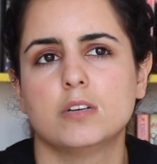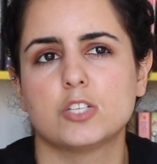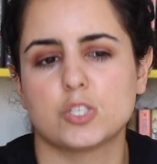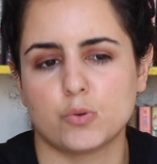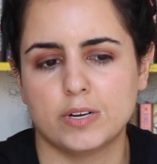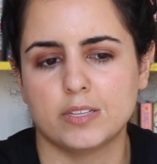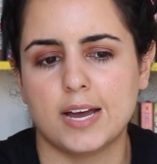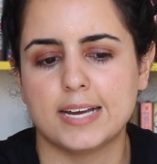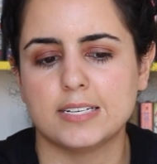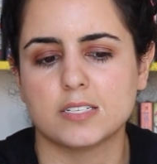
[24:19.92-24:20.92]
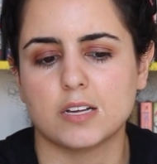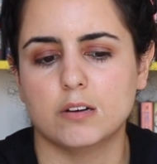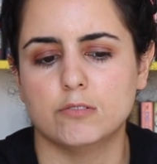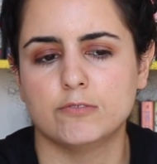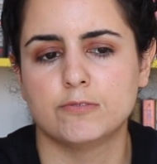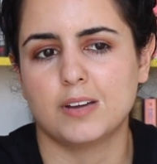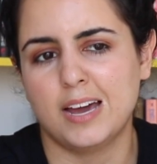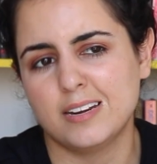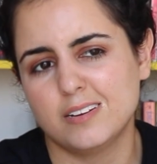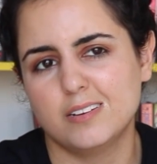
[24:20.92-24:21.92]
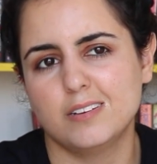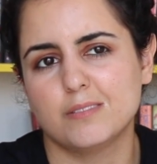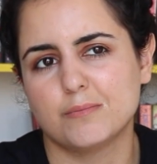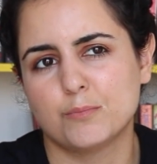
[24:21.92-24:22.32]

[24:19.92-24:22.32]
storylines of kind of